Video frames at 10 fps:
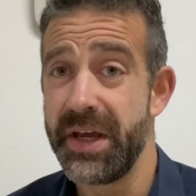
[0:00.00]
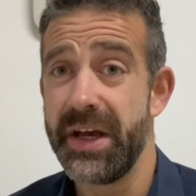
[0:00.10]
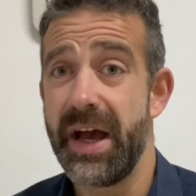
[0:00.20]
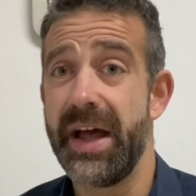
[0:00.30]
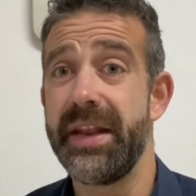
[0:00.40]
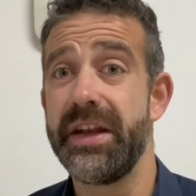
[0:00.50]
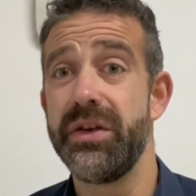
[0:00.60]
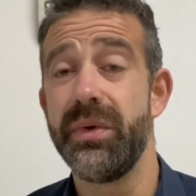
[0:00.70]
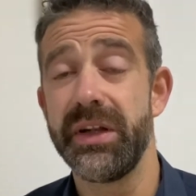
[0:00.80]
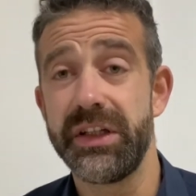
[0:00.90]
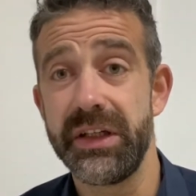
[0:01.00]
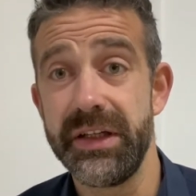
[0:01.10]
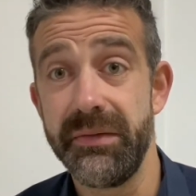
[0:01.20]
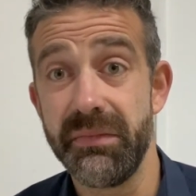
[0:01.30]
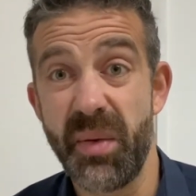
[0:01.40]
And then you
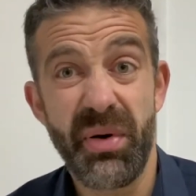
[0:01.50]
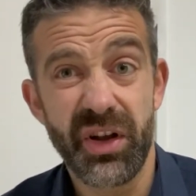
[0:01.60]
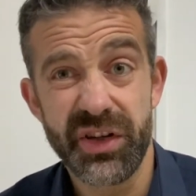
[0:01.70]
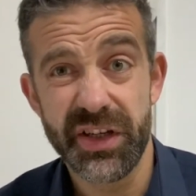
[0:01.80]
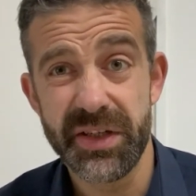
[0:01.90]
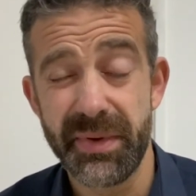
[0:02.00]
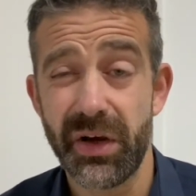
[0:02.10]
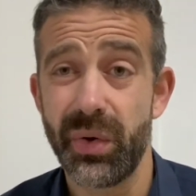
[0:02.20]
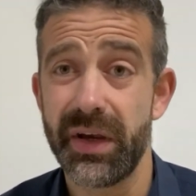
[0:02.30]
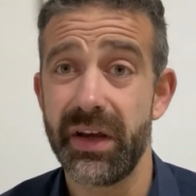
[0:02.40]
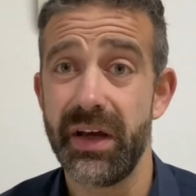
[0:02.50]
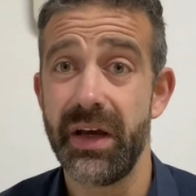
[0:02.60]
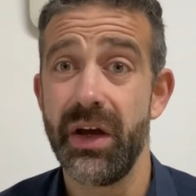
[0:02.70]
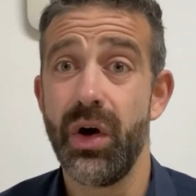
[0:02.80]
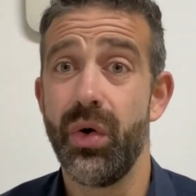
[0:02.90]
actually apologize a bit
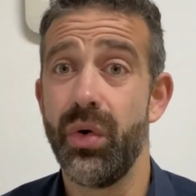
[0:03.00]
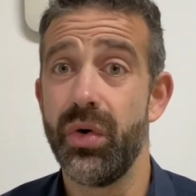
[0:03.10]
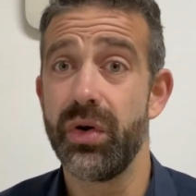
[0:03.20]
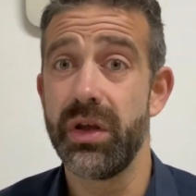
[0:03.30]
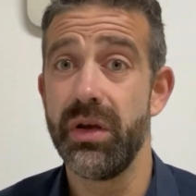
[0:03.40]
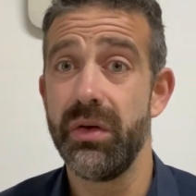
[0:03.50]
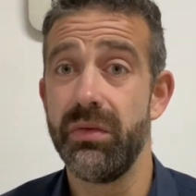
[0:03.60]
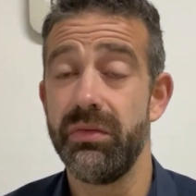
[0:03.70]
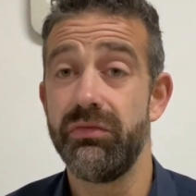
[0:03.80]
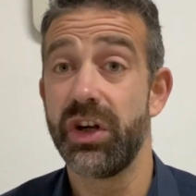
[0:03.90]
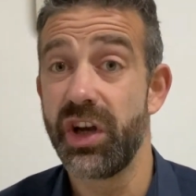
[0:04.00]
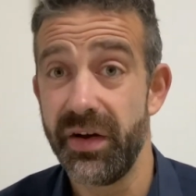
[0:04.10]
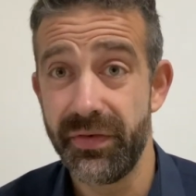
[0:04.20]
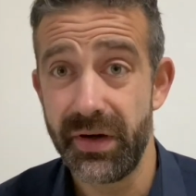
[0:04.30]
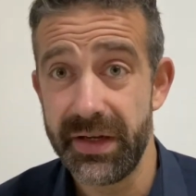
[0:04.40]
quicker, or you
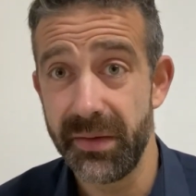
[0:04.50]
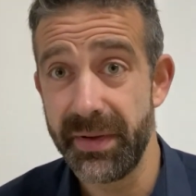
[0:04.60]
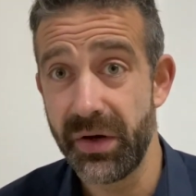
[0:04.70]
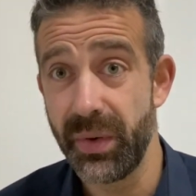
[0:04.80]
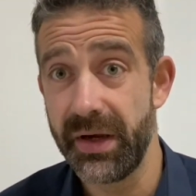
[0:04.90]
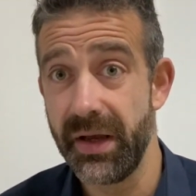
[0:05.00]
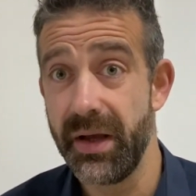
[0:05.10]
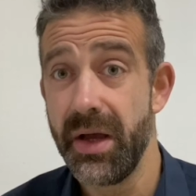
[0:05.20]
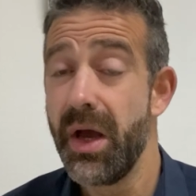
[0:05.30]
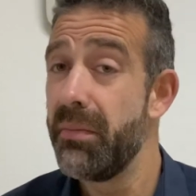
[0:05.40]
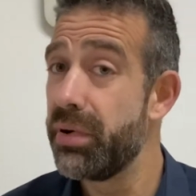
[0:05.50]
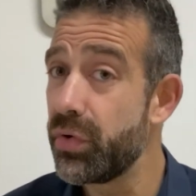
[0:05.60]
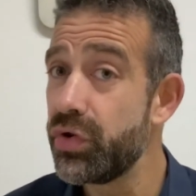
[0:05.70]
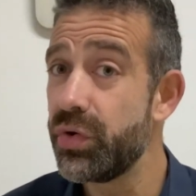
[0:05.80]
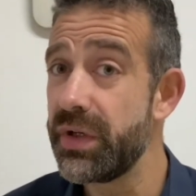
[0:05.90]
recover a little bit quicker. But
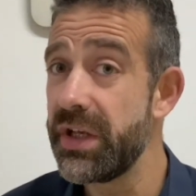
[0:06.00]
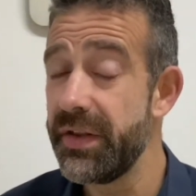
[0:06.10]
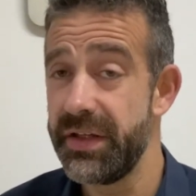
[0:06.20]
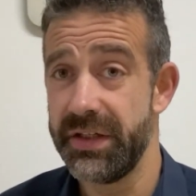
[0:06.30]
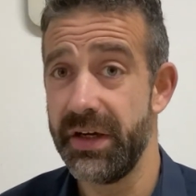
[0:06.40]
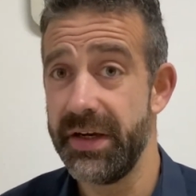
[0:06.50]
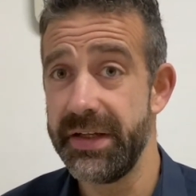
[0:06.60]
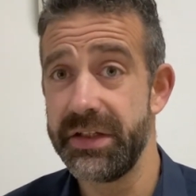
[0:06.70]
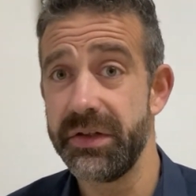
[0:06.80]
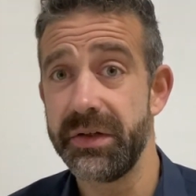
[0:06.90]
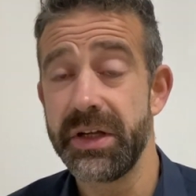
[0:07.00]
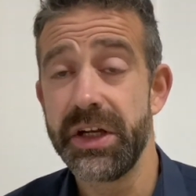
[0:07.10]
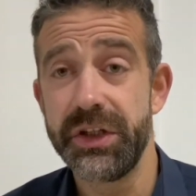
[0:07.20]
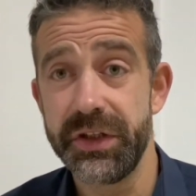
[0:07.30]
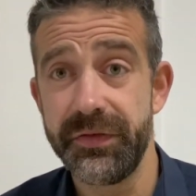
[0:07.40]
also on the other side, it's not
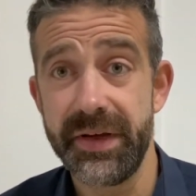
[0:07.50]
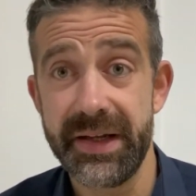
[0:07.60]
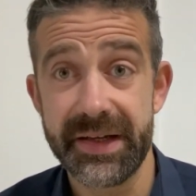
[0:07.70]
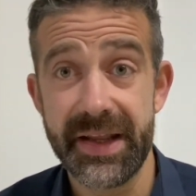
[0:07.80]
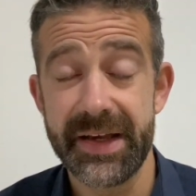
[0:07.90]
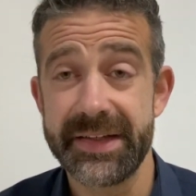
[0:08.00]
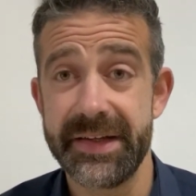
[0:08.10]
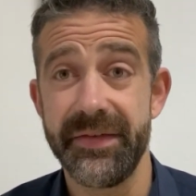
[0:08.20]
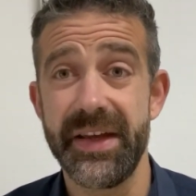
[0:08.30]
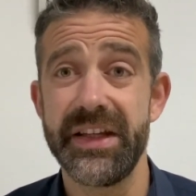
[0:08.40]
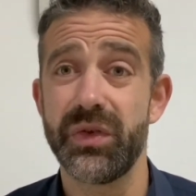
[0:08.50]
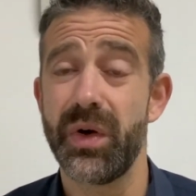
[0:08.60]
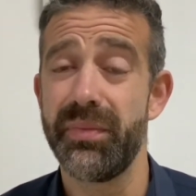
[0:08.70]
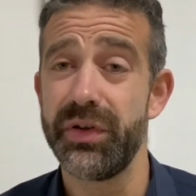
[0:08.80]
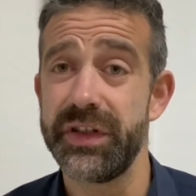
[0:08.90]
just feeling negative, it's
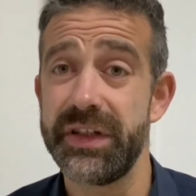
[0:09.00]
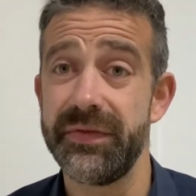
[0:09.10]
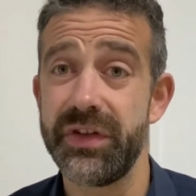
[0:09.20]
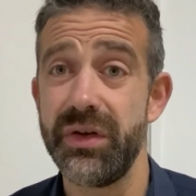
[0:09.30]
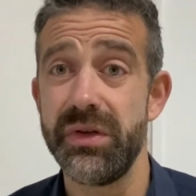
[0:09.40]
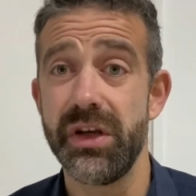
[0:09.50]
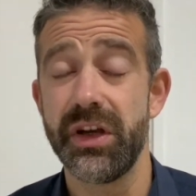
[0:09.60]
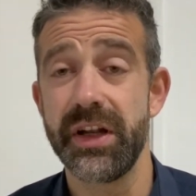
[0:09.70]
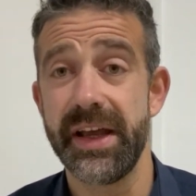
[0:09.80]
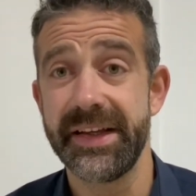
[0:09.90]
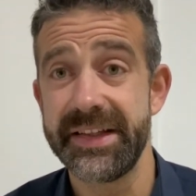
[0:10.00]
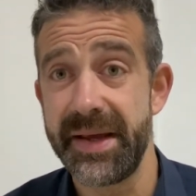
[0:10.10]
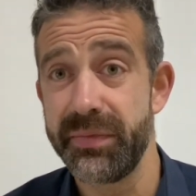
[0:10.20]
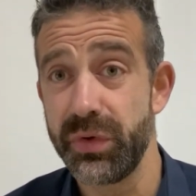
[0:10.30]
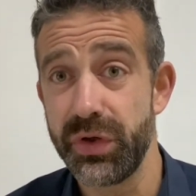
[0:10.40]
quite positive too. You can
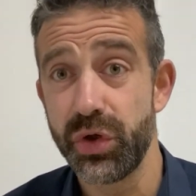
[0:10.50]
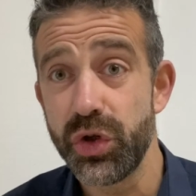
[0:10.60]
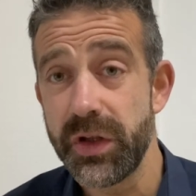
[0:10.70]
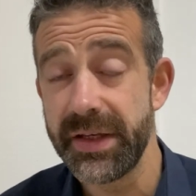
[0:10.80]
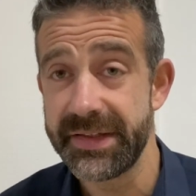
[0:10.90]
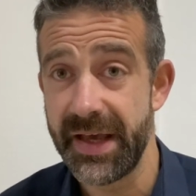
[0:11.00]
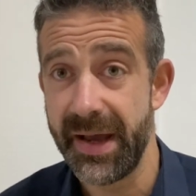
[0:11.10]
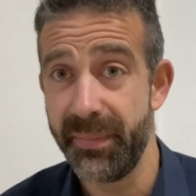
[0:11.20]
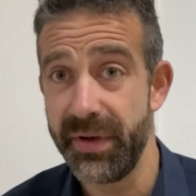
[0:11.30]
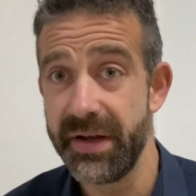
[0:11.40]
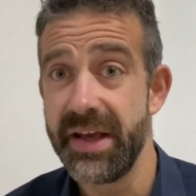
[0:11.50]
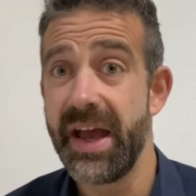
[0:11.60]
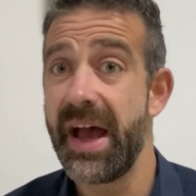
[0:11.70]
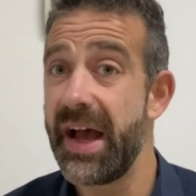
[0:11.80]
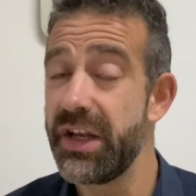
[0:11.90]
accept all the good things that happen
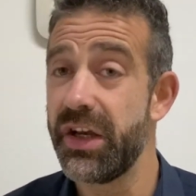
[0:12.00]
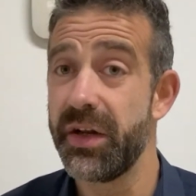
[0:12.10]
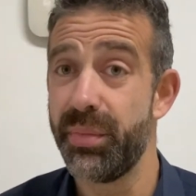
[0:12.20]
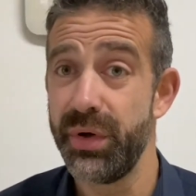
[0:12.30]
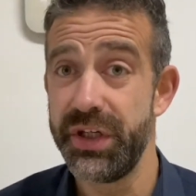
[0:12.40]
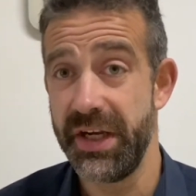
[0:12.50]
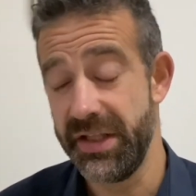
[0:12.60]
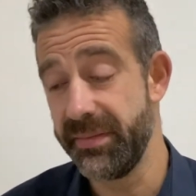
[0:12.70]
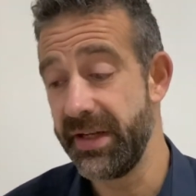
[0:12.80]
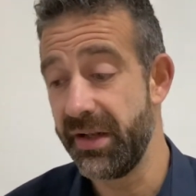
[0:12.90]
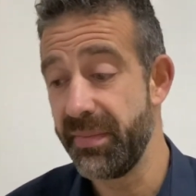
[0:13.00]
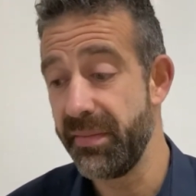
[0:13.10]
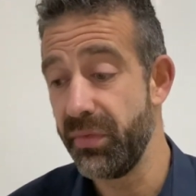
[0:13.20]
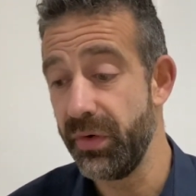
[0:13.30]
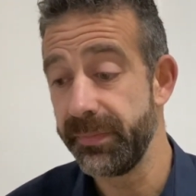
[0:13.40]
and you can appreciate them a little bit
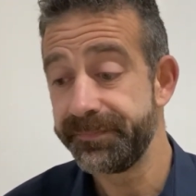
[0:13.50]
more.